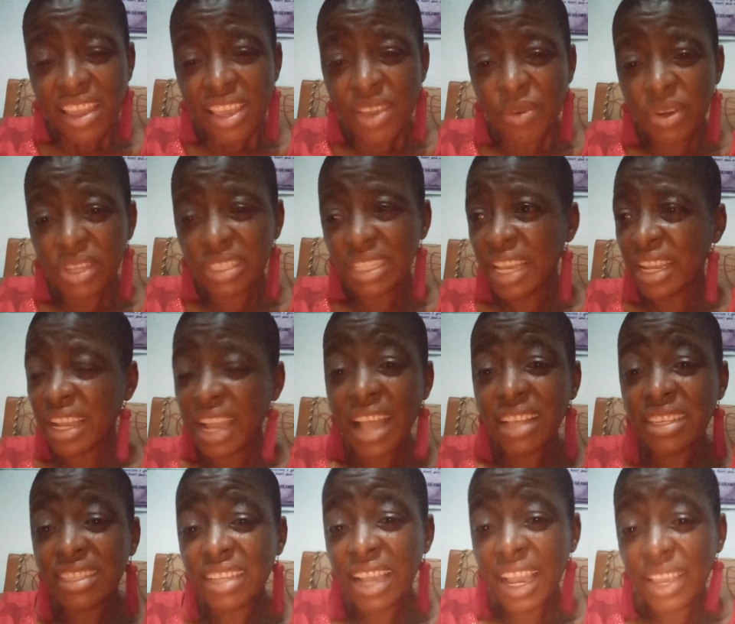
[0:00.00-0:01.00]
He was like,
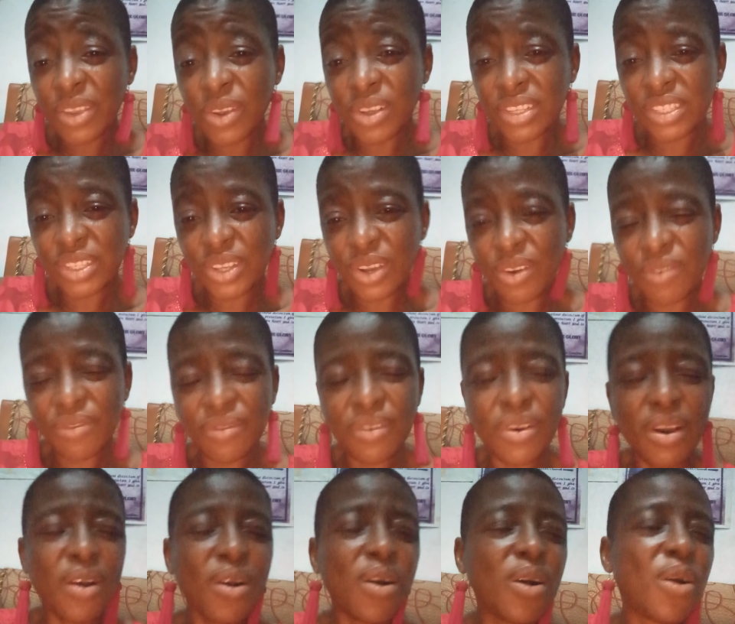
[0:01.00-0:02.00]
ask her yourself.
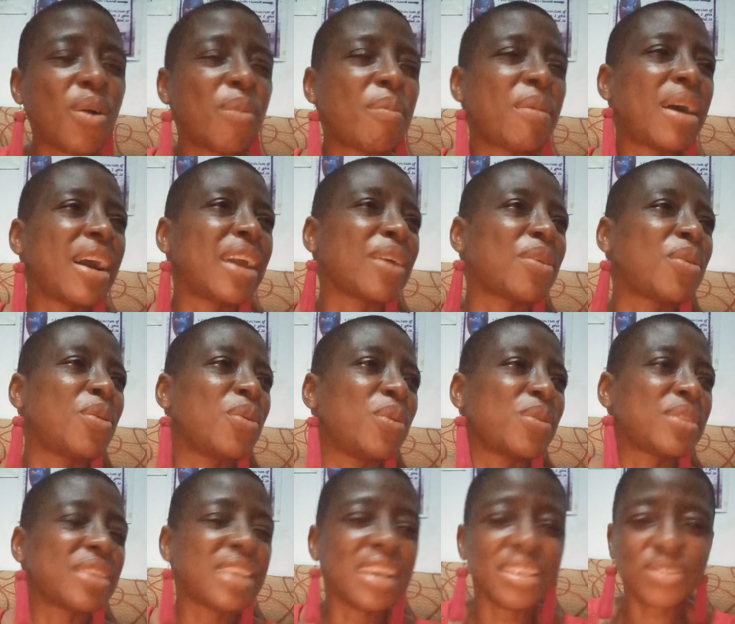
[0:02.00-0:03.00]
Oh my
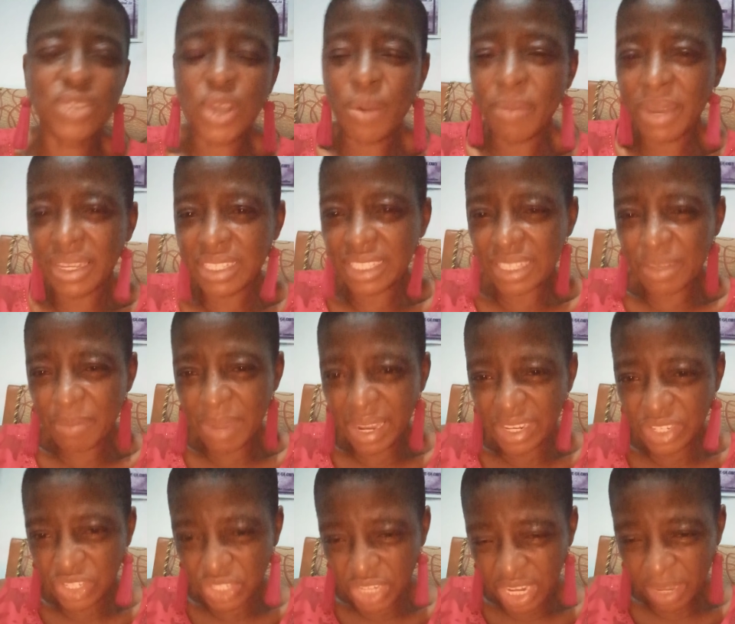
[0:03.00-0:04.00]
goodness, come and see
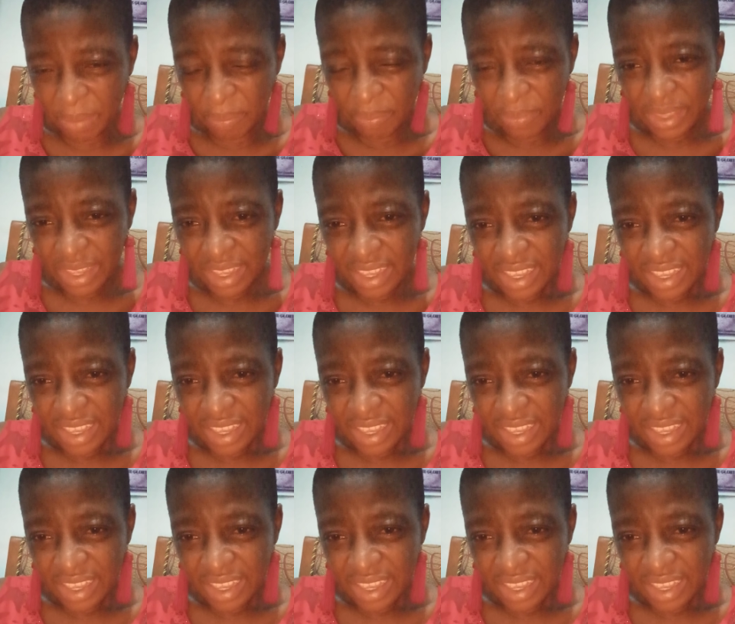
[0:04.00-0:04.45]
my shame.